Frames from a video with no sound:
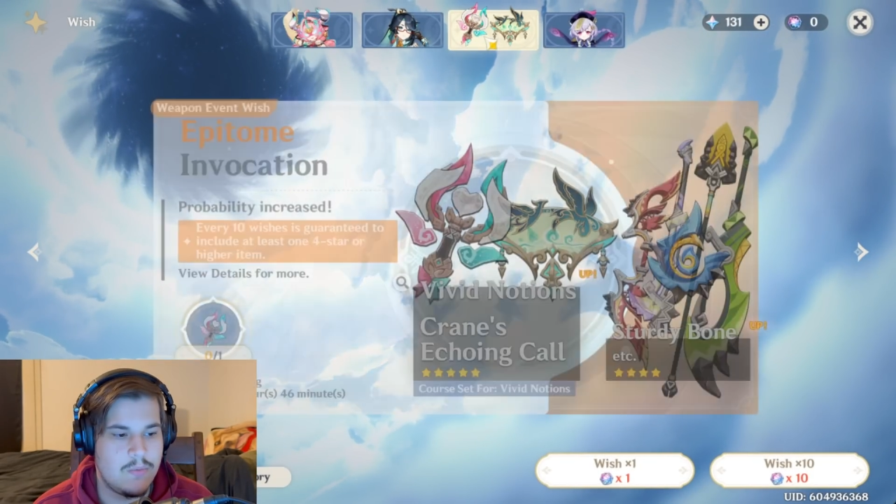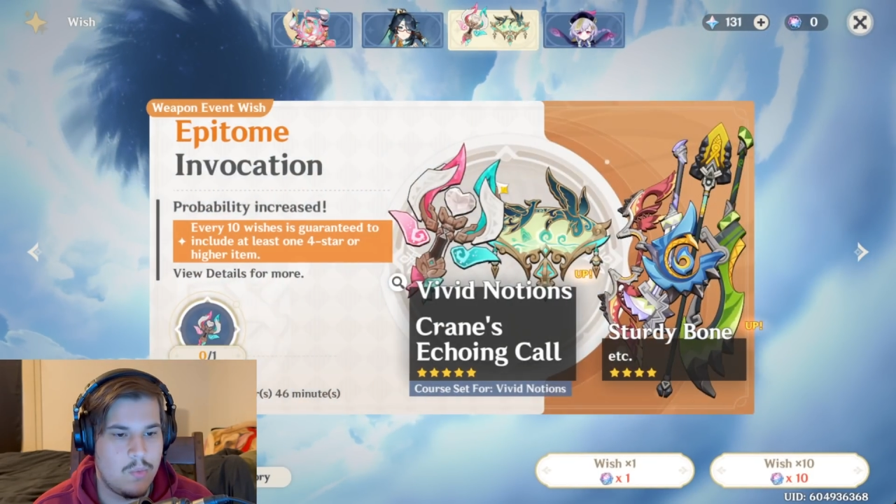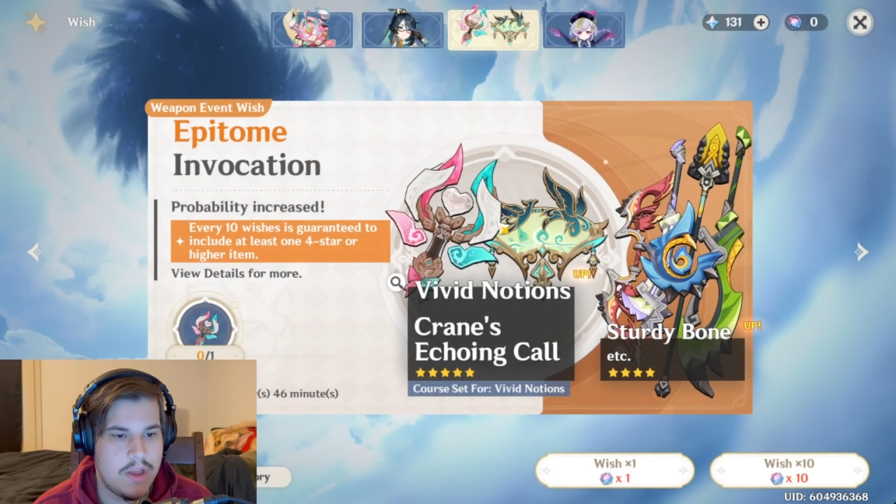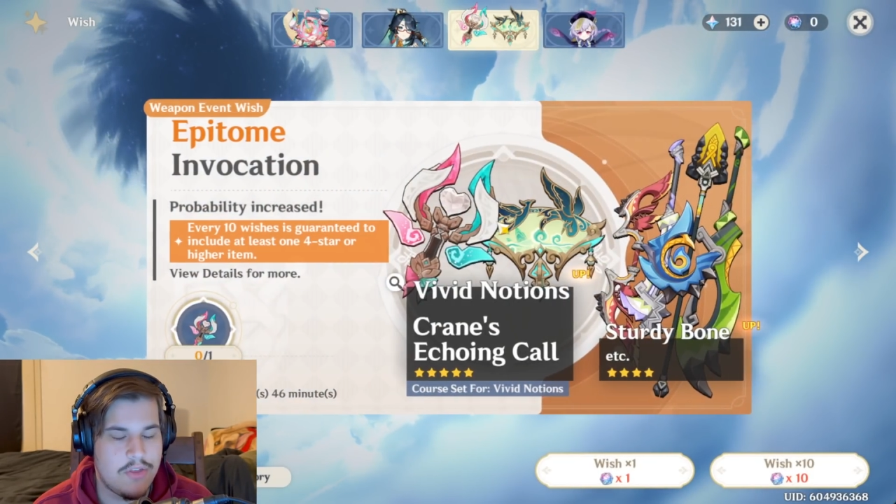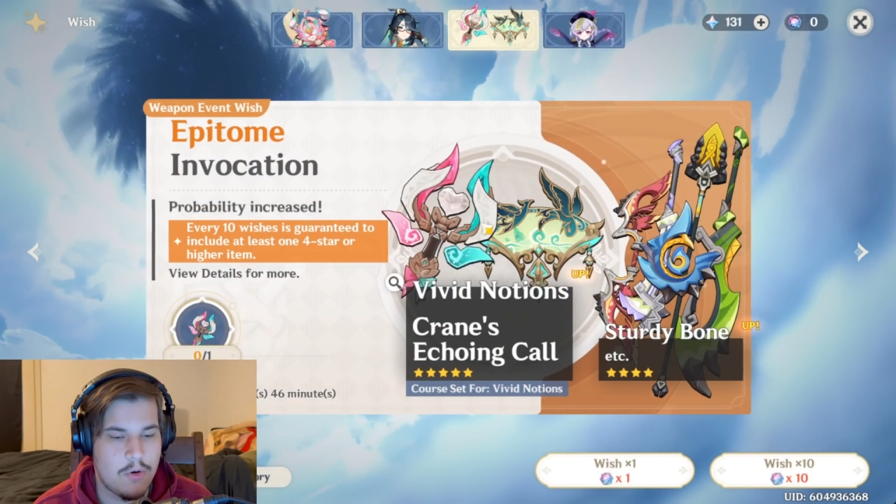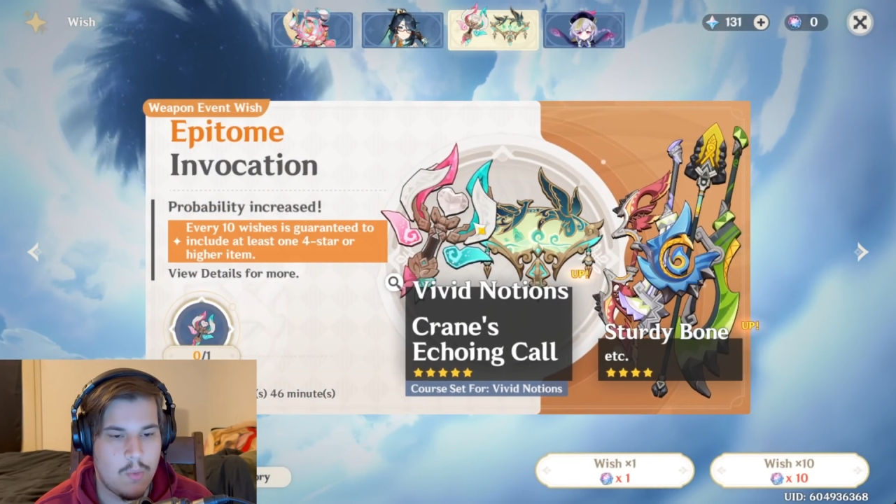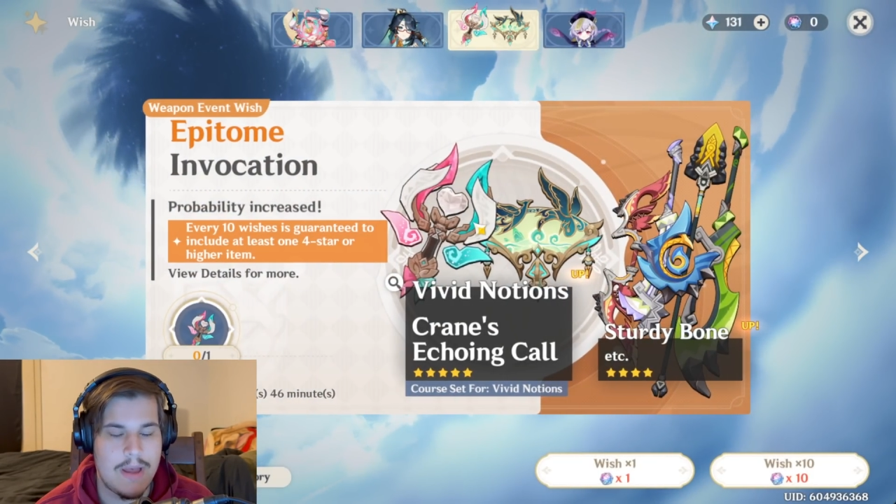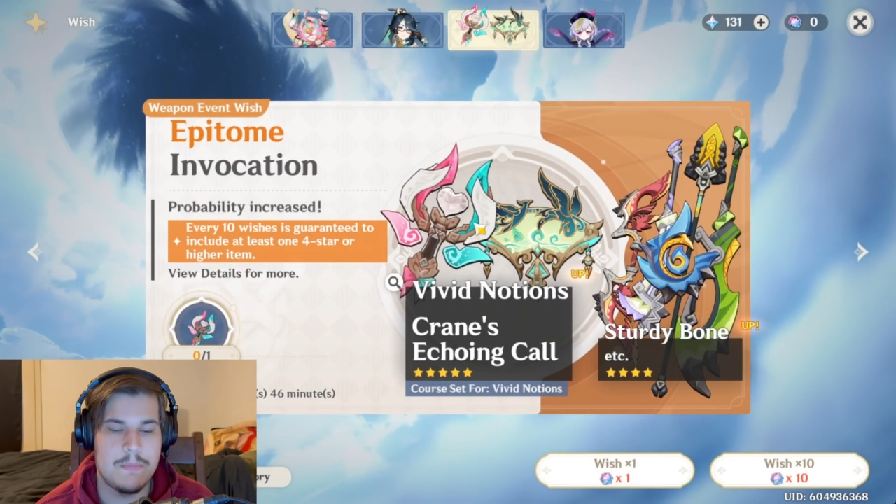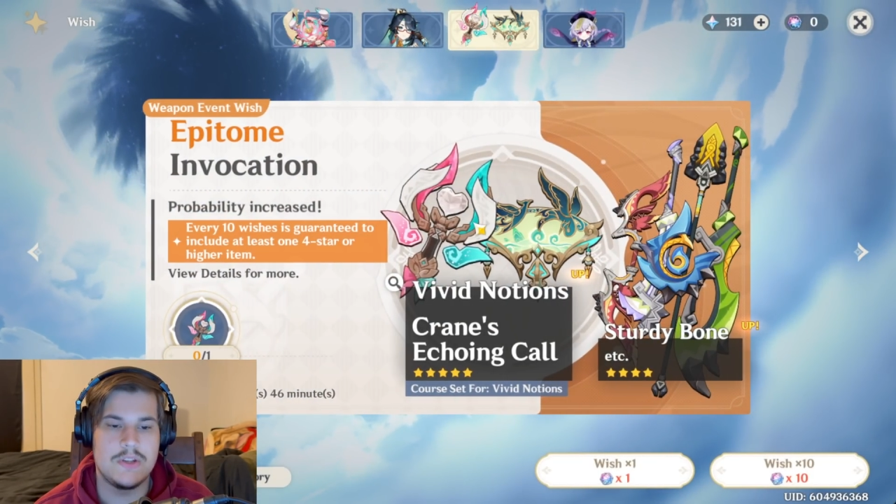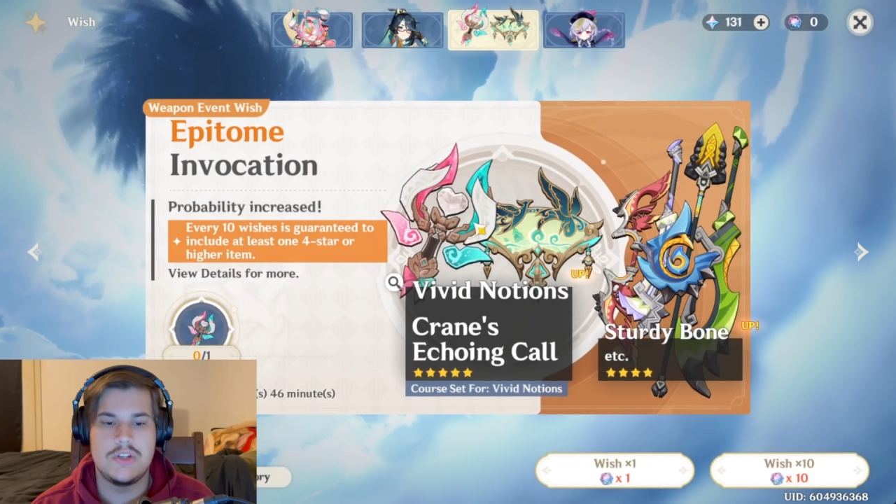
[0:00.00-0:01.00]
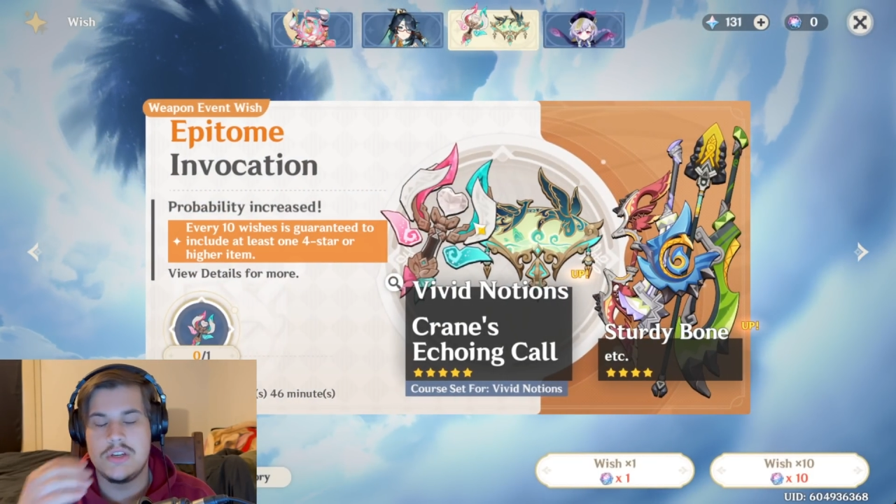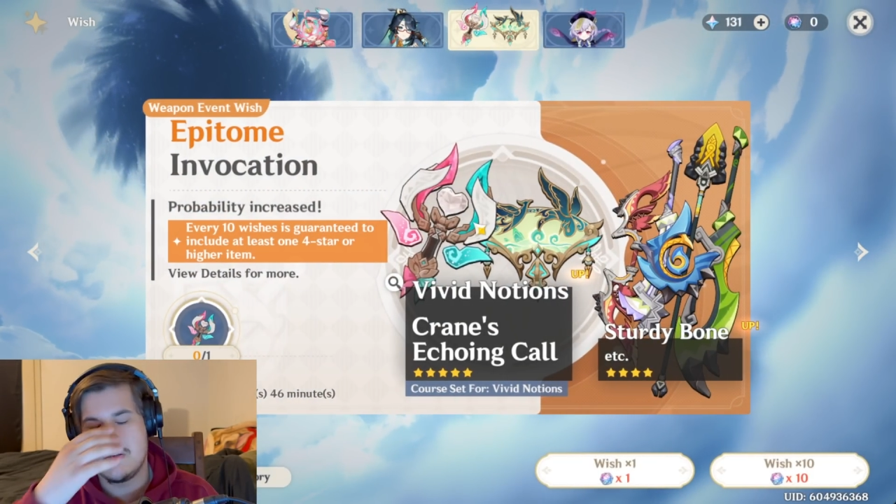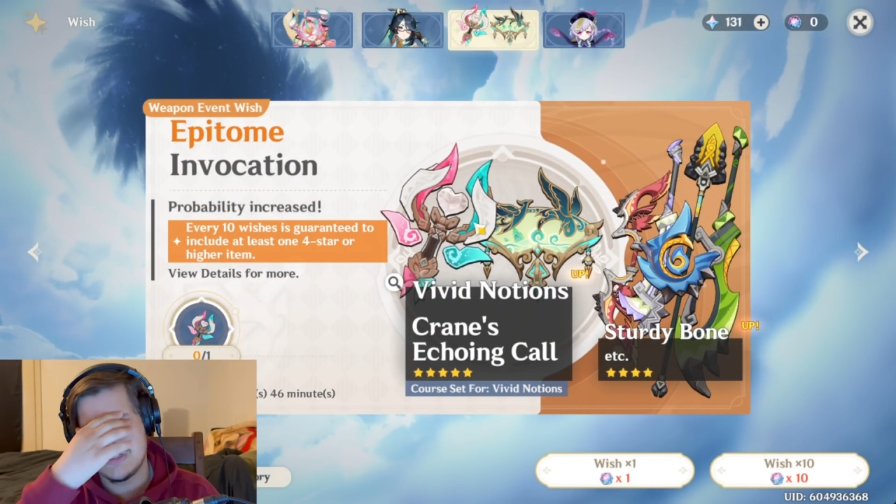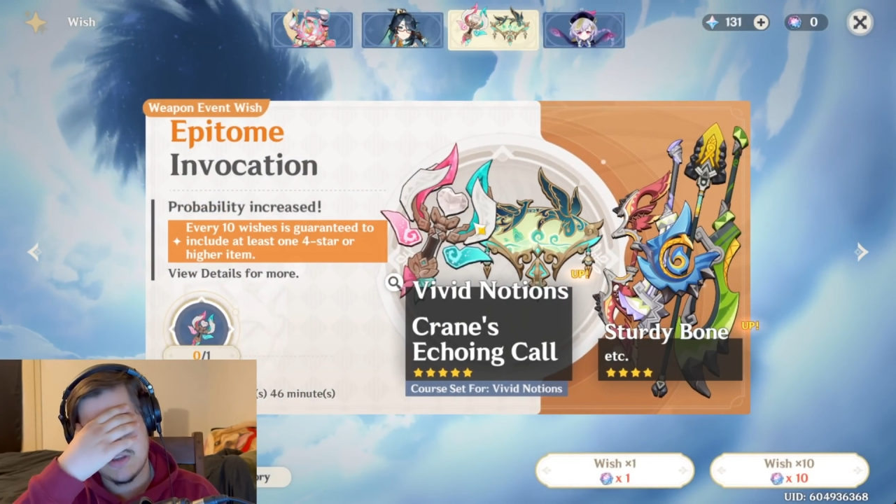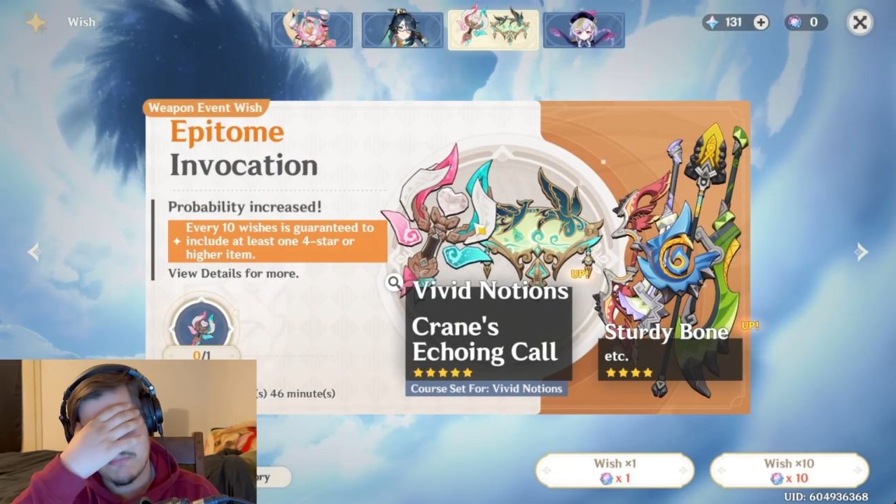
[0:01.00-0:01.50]
with her weapon, she
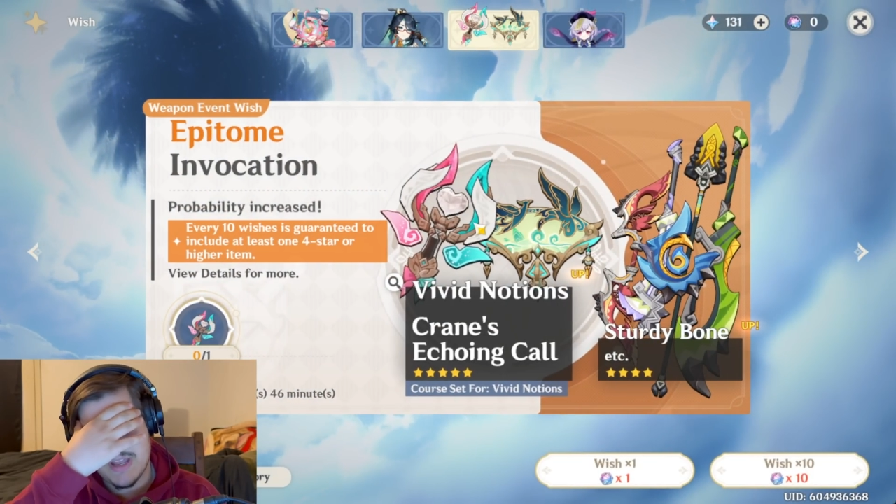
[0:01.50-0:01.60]
goes up